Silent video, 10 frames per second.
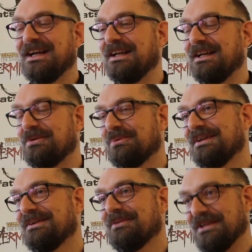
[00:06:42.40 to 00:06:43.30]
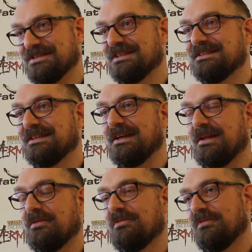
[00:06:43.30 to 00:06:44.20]
We'll release it
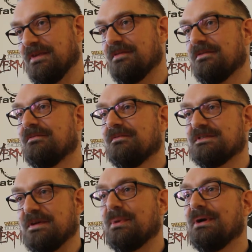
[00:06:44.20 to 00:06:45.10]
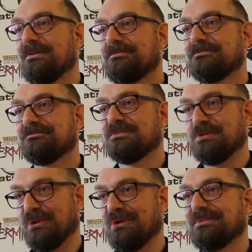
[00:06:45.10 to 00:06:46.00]
the 15th of December,
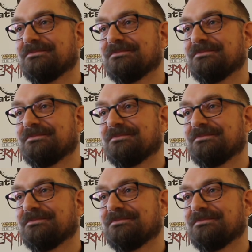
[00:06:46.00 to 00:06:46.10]
tomorrow.